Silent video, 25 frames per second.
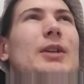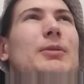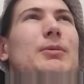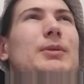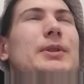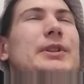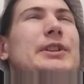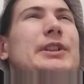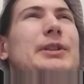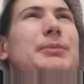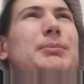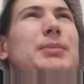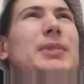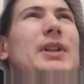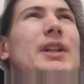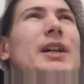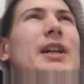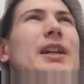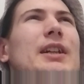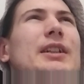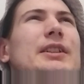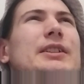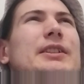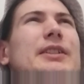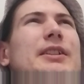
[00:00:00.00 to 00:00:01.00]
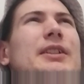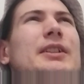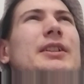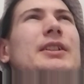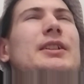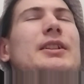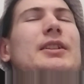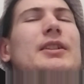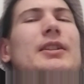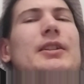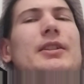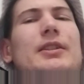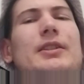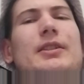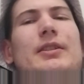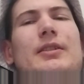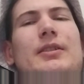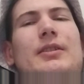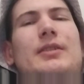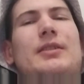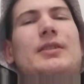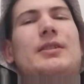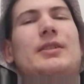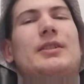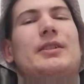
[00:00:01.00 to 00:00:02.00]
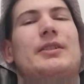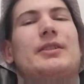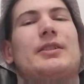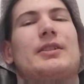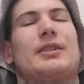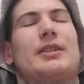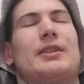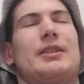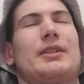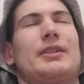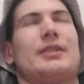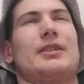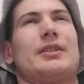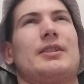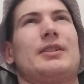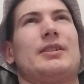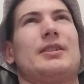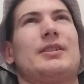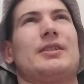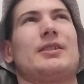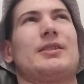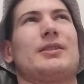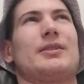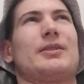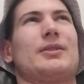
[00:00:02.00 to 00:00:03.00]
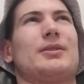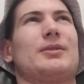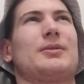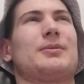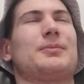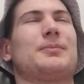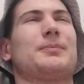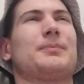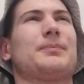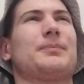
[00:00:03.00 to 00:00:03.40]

with the place that it's hard. No,